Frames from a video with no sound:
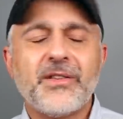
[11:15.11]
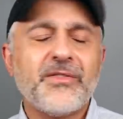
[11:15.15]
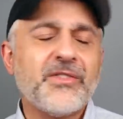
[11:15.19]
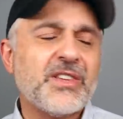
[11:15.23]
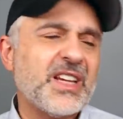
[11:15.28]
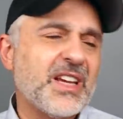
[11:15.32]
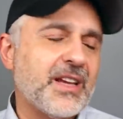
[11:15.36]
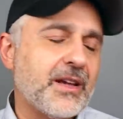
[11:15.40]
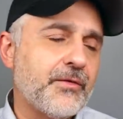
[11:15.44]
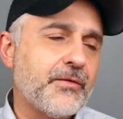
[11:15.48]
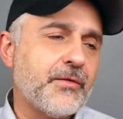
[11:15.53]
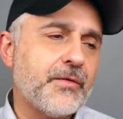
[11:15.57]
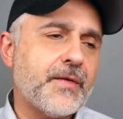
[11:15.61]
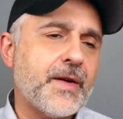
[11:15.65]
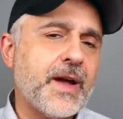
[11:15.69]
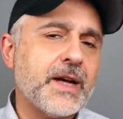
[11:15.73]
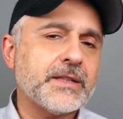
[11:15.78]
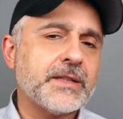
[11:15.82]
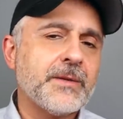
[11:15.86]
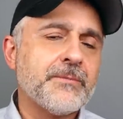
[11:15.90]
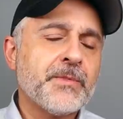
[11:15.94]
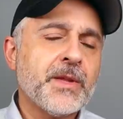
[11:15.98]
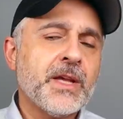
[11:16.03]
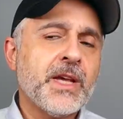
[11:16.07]
In, in
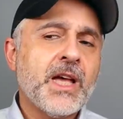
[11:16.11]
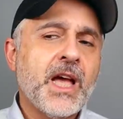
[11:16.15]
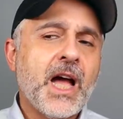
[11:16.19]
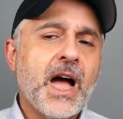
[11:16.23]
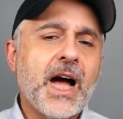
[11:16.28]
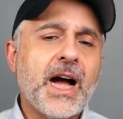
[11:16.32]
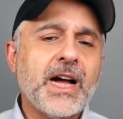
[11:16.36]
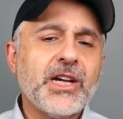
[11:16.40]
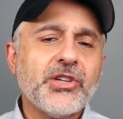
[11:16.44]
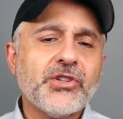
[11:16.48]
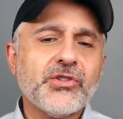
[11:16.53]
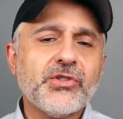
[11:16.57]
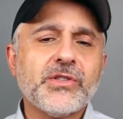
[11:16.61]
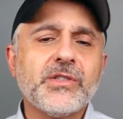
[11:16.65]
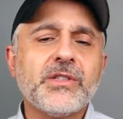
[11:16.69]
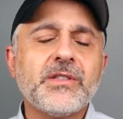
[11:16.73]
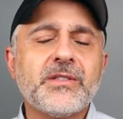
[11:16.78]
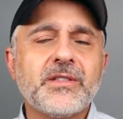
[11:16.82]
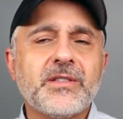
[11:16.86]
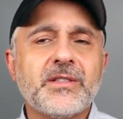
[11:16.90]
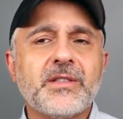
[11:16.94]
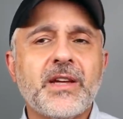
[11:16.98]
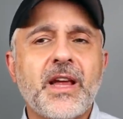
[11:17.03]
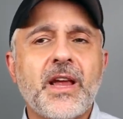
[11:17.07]
fact, I
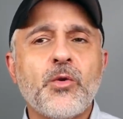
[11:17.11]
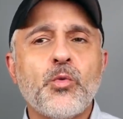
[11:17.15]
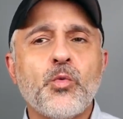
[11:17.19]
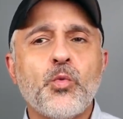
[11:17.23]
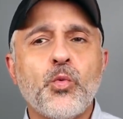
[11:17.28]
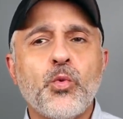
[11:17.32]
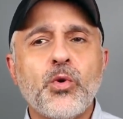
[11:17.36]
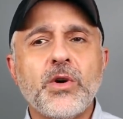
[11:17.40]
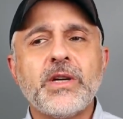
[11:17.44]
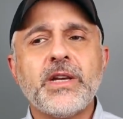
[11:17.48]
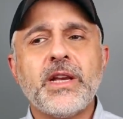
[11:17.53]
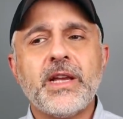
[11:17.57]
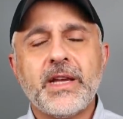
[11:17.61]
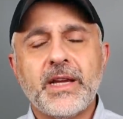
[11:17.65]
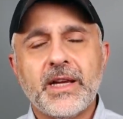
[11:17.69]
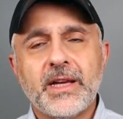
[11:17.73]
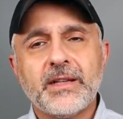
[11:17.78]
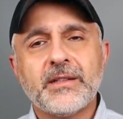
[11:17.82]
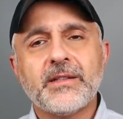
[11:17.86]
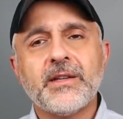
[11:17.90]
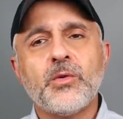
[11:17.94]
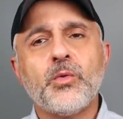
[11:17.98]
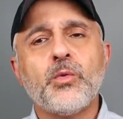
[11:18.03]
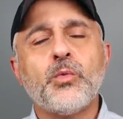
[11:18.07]
shouldn't say
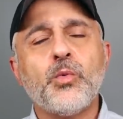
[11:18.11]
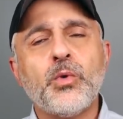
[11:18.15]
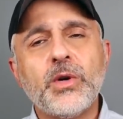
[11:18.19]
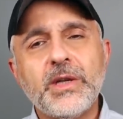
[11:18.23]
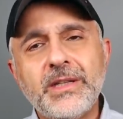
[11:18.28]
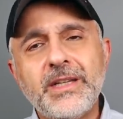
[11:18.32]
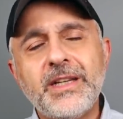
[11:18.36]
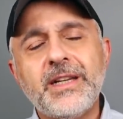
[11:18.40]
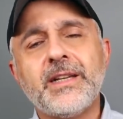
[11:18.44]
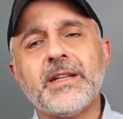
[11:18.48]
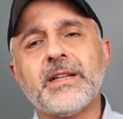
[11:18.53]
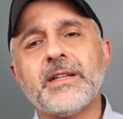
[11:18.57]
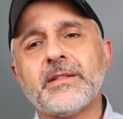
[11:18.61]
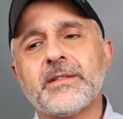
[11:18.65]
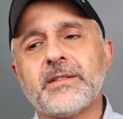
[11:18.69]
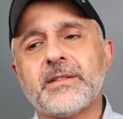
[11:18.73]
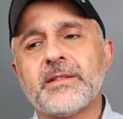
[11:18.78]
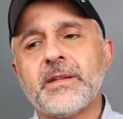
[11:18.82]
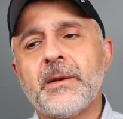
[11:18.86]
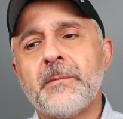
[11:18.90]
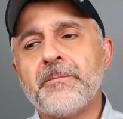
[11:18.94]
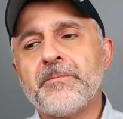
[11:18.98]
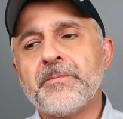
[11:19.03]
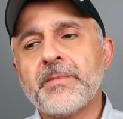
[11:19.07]
woody. The
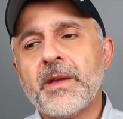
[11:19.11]
woodiness